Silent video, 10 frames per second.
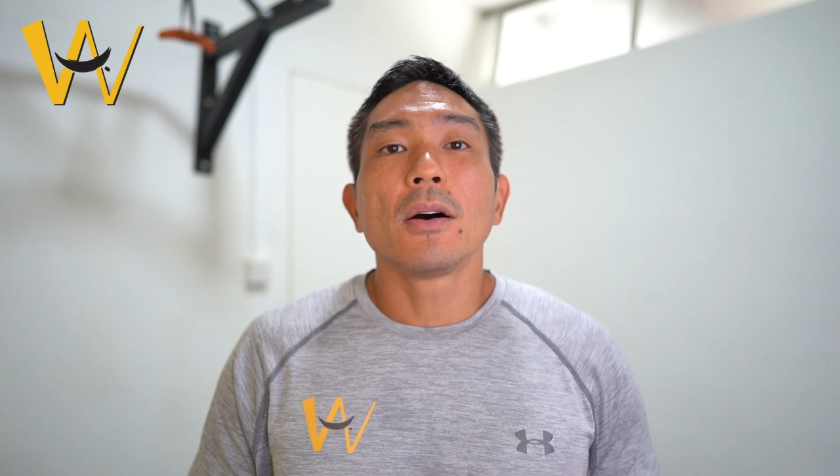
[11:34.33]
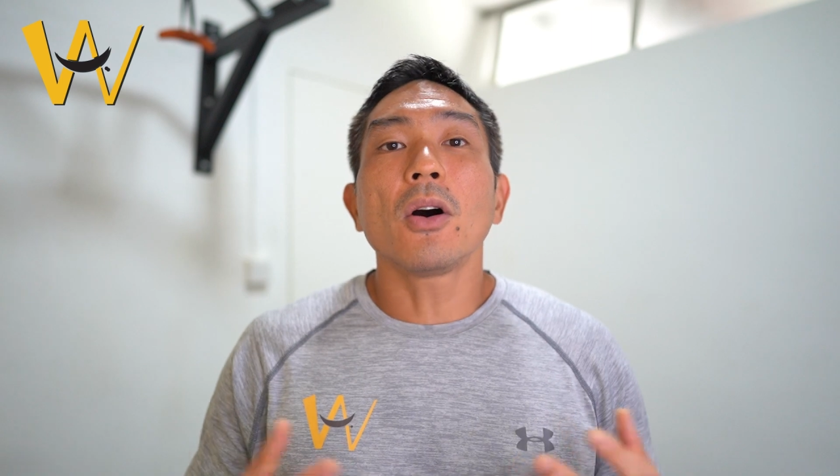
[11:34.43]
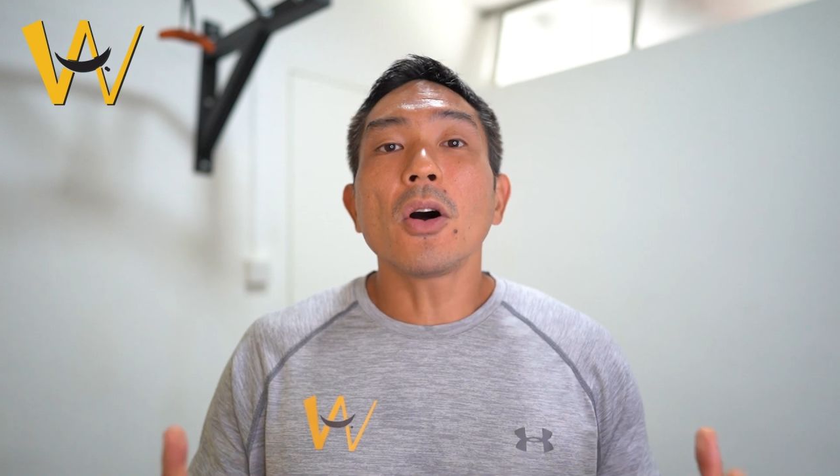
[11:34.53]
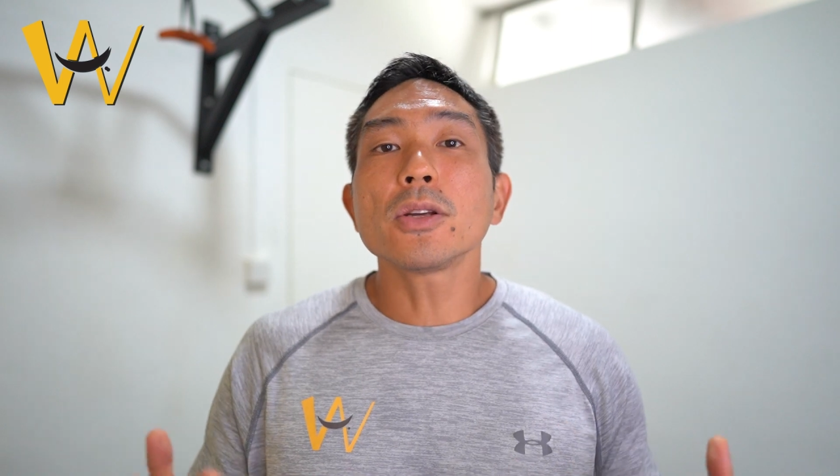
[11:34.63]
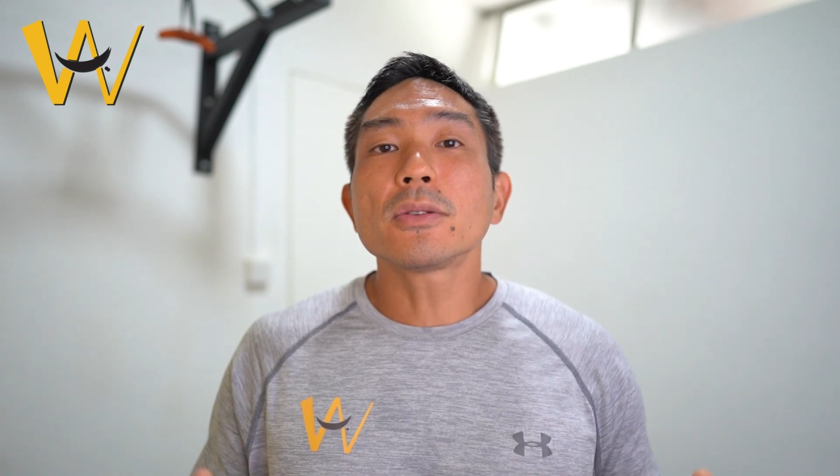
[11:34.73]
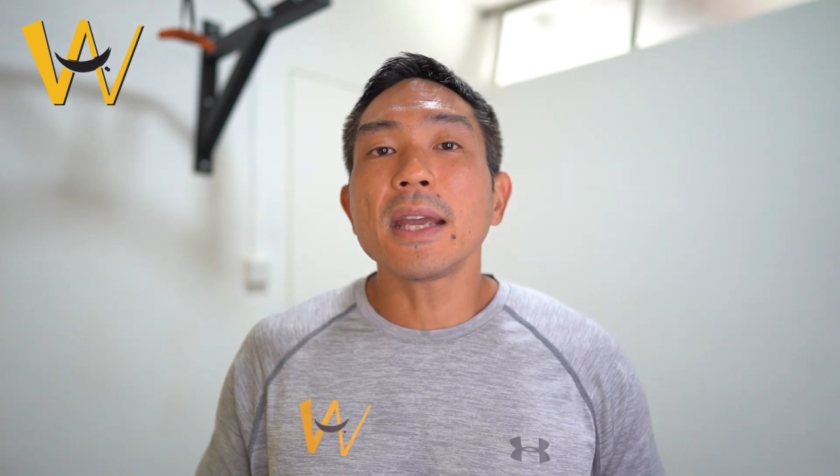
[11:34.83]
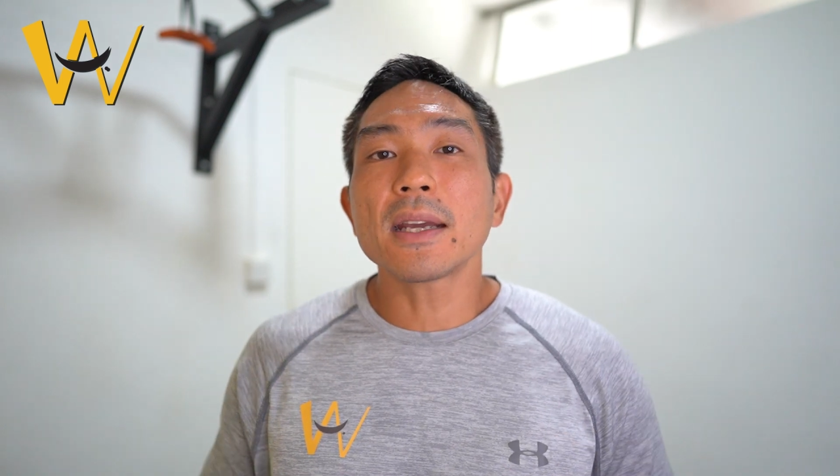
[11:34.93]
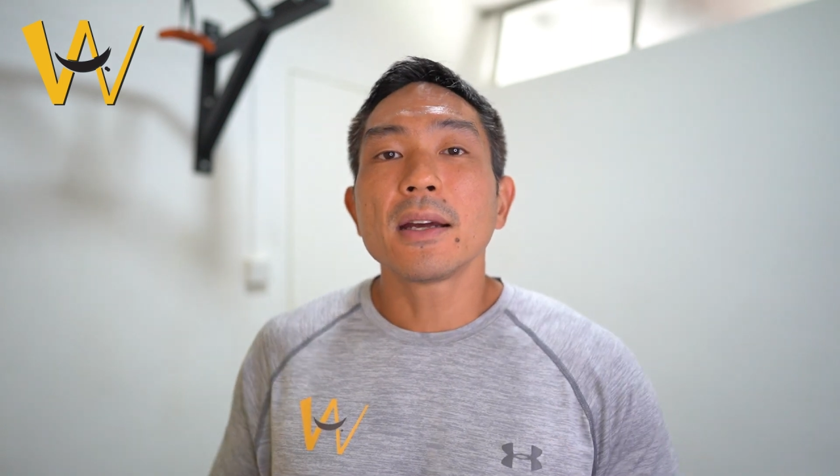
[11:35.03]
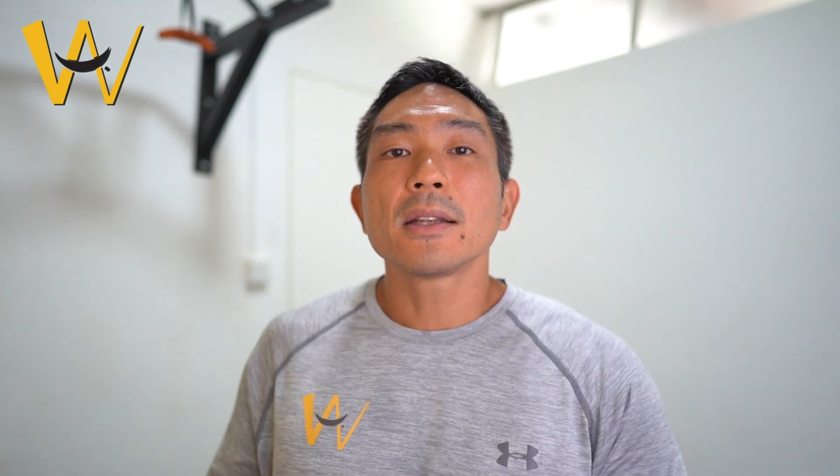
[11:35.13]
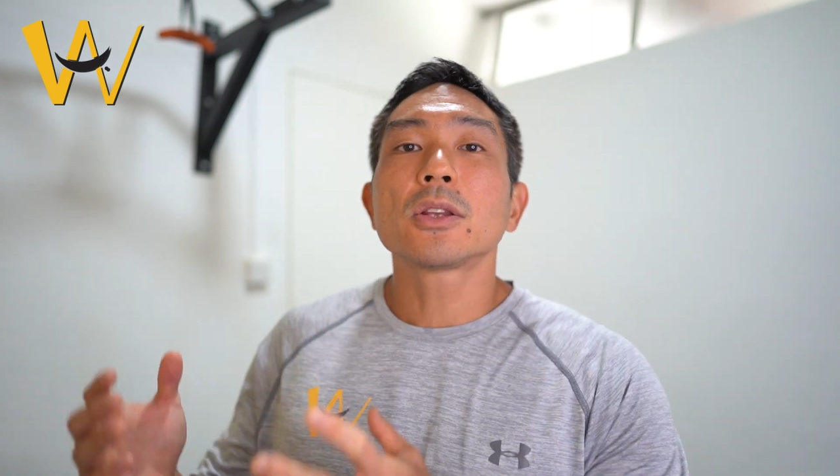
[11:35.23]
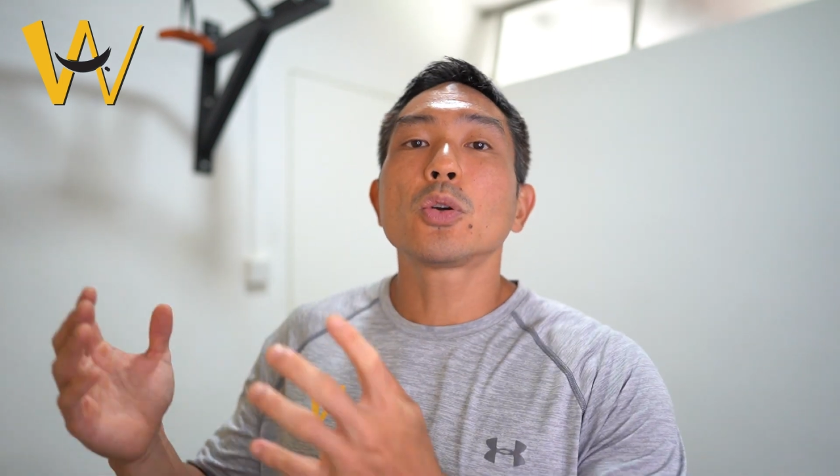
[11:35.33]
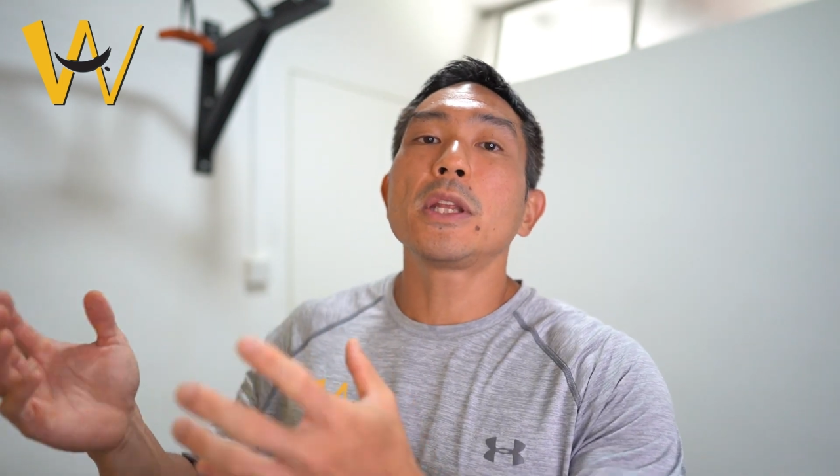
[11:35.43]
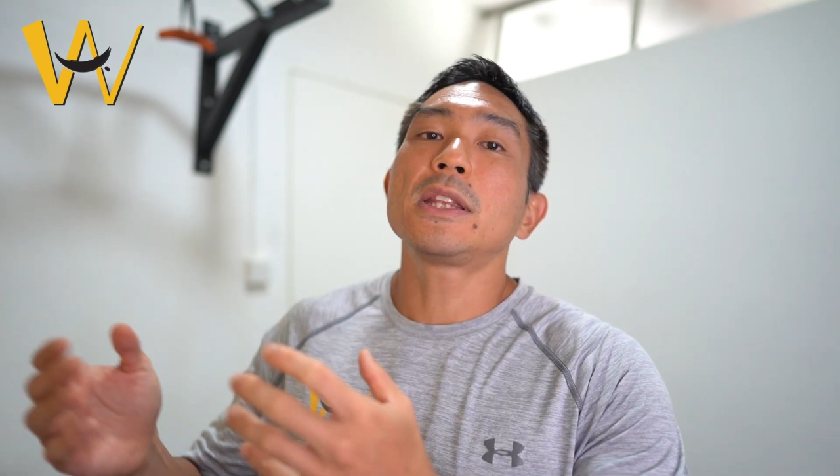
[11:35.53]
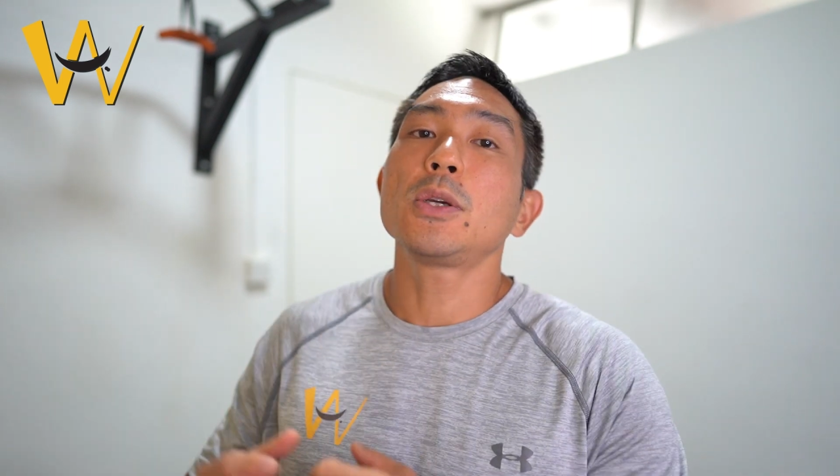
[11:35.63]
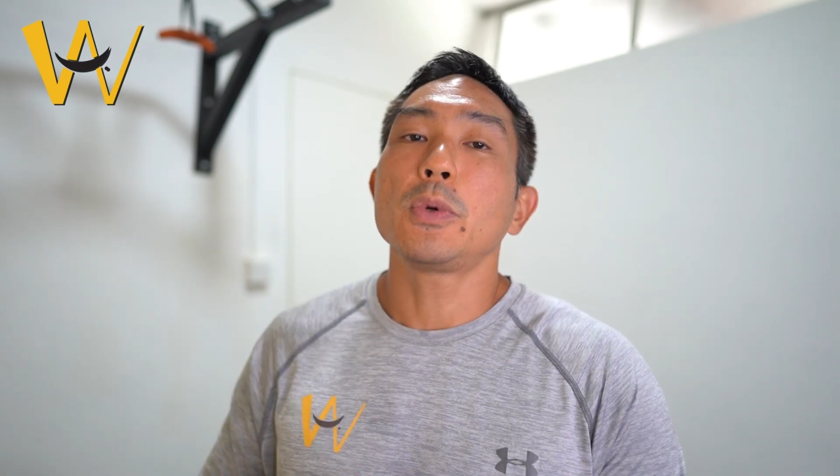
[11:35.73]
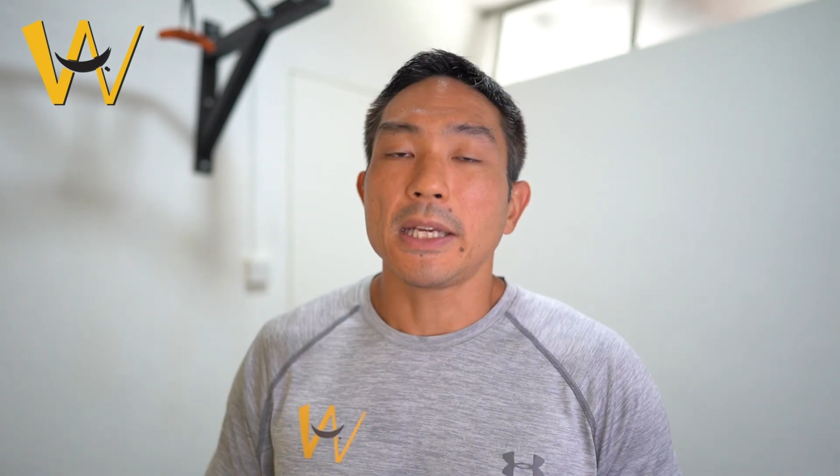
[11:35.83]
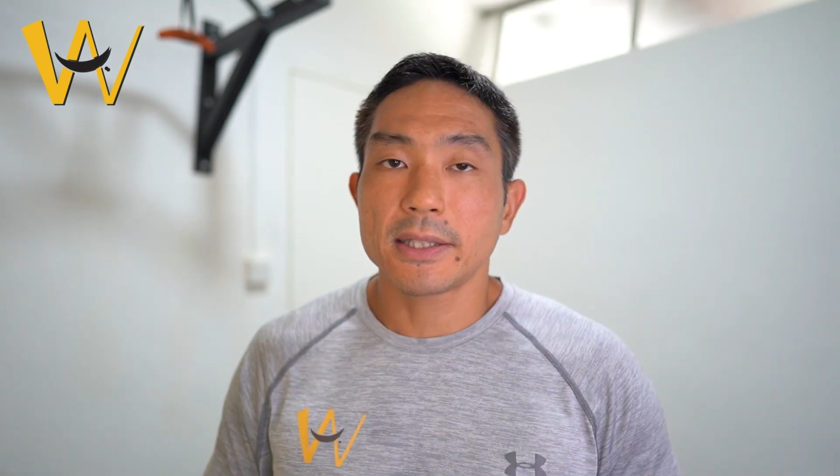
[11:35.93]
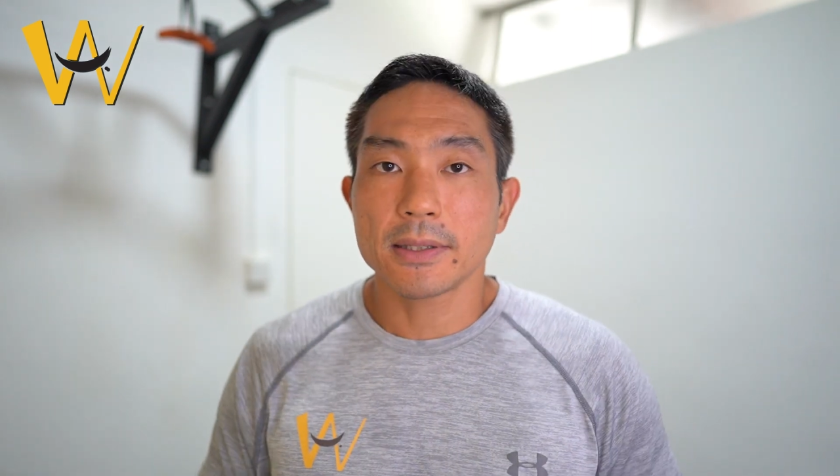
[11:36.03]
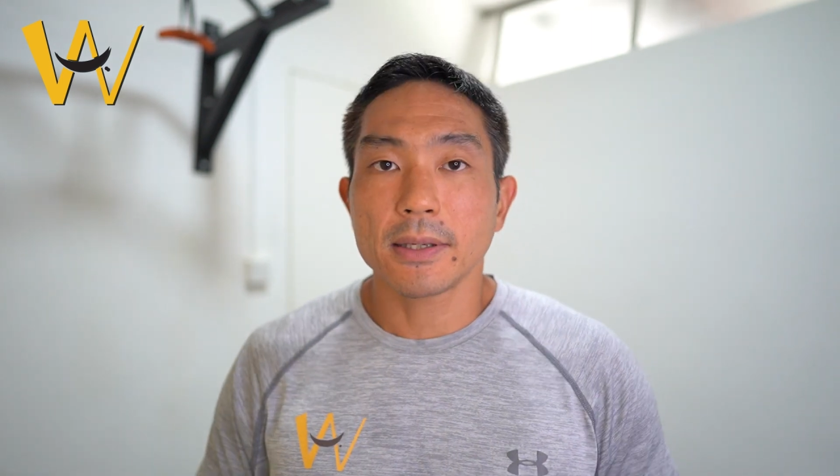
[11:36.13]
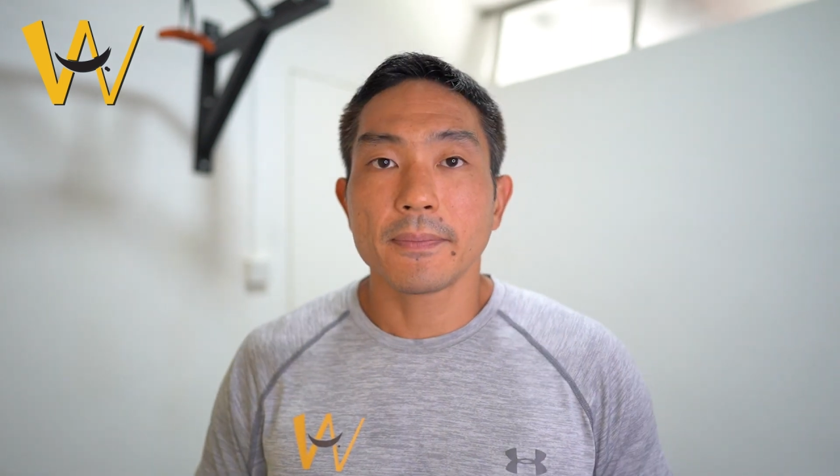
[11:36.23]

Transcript: or you take 20 weeks?